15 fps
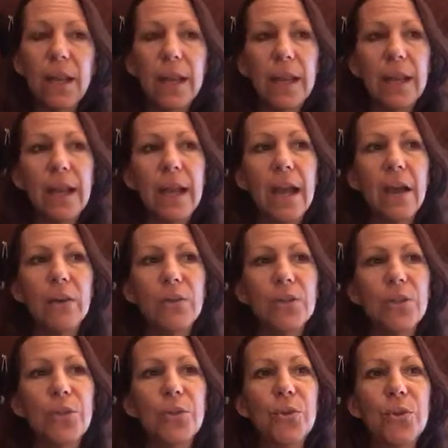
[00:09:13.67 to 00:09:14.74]
and how
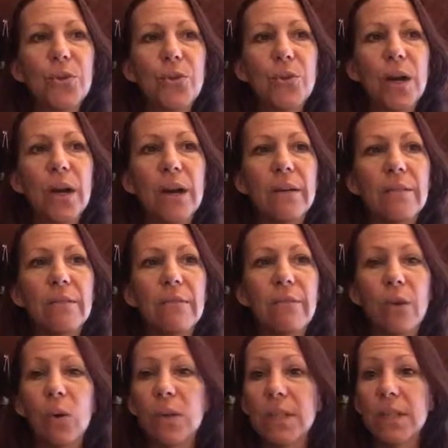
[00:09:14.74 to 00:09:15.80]
to
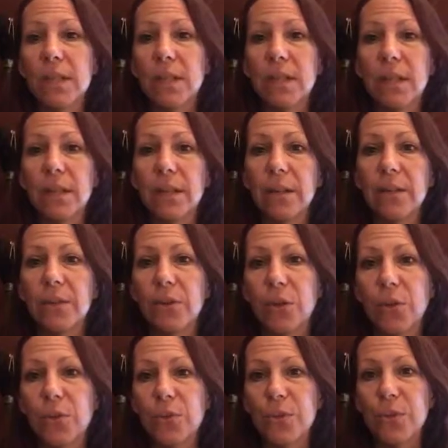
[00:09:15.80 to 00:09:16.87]
focus it and
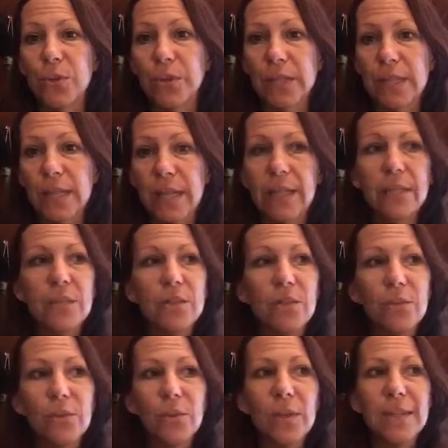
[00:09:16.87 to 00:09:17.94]
use your intent
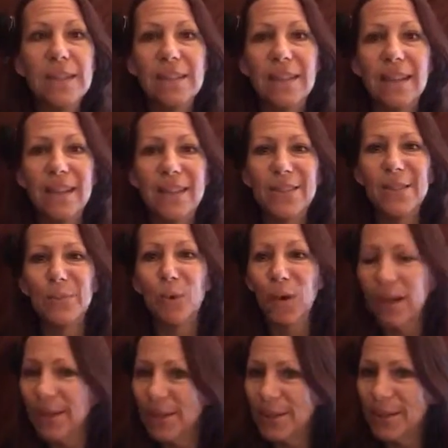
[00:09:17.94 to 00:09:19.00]
to send it
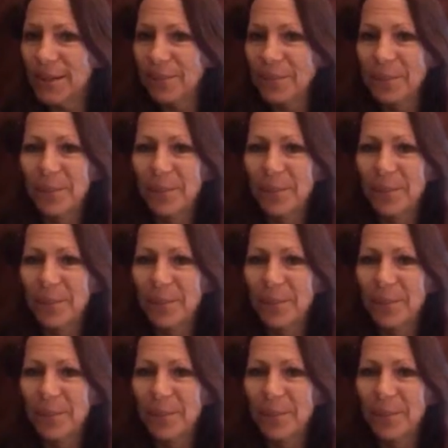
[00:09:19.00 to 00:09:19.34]
somewhere else.